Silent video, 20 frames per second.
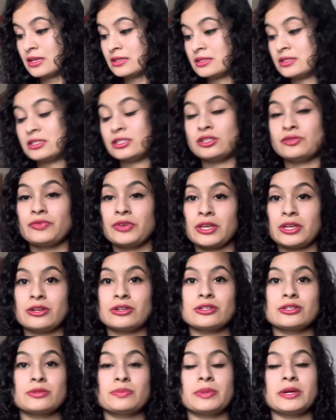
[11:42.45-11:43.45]
these
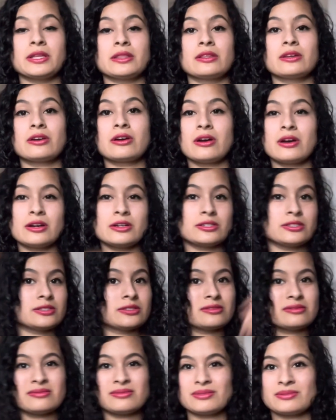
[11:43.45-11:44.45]
figures, but the
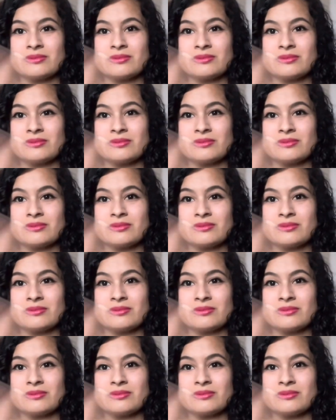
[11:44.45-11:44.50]
cards